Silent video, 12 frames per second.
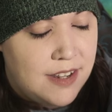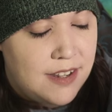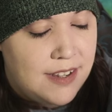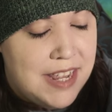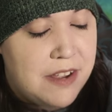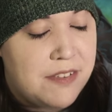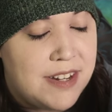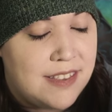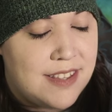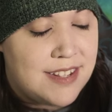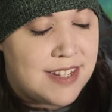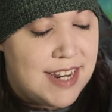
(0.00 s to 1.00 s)
Even at
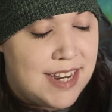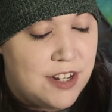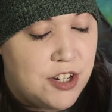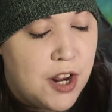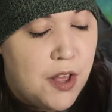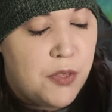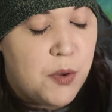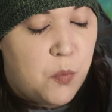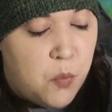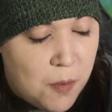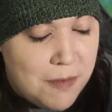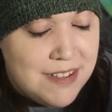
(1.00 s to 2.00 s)
this stage, the
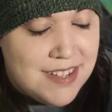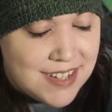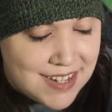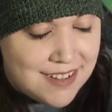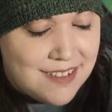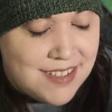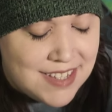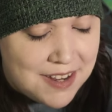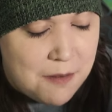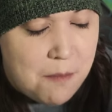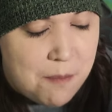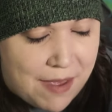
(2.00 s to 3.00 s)
woman still
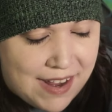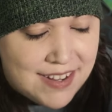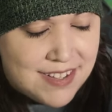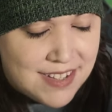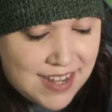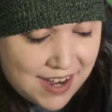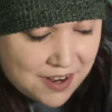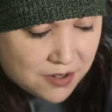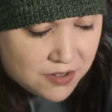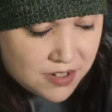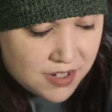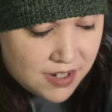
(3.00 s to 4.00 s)
didn't make a
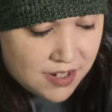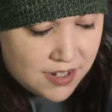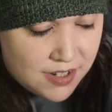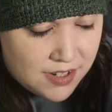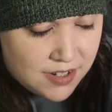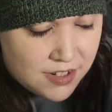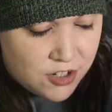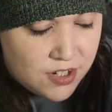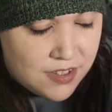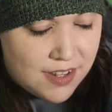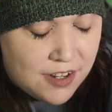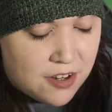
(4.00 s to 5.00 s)
sound.
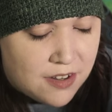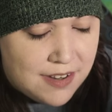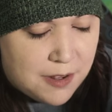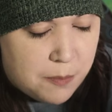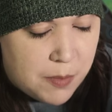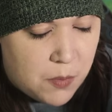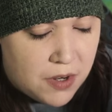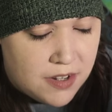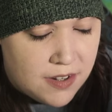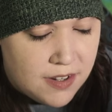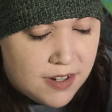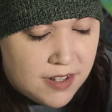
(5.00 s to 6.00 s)
Jin Ling couldn't help but
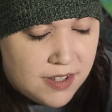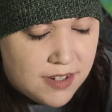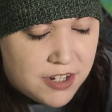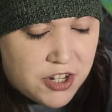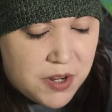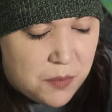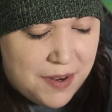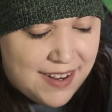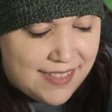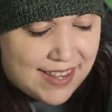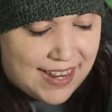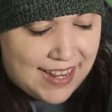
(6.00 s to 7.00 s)
wonder, is she weak
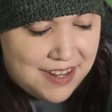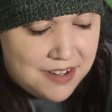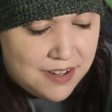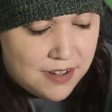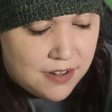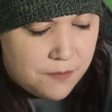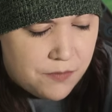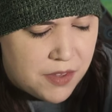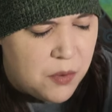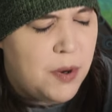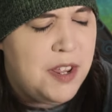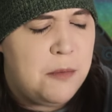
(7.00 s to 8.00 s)
in the head?
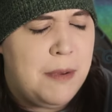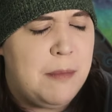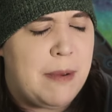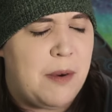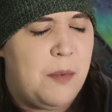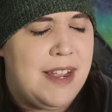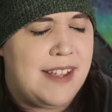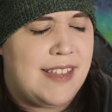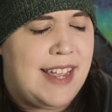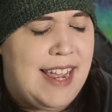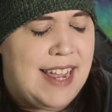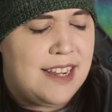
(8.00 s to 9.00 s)
What do you mean by weak in
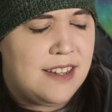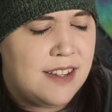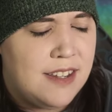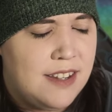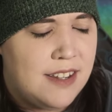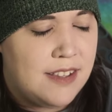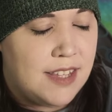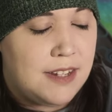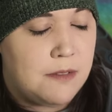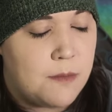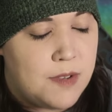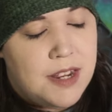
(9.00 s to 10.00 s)
the head?
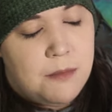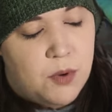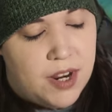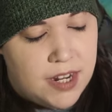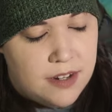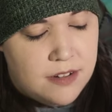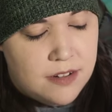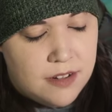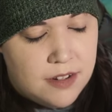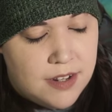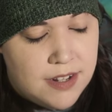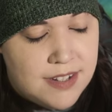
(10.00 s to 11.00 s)
Like, dim-witted.
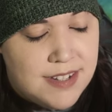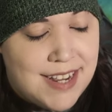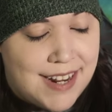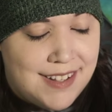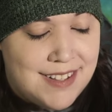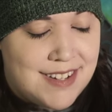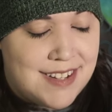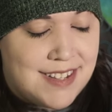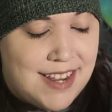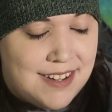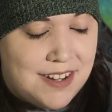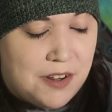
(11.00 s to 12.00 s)
Silence
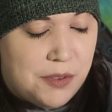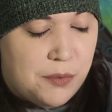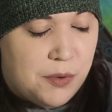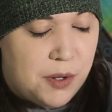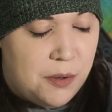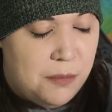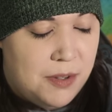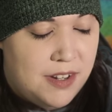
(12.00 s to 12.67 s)
descended on the room.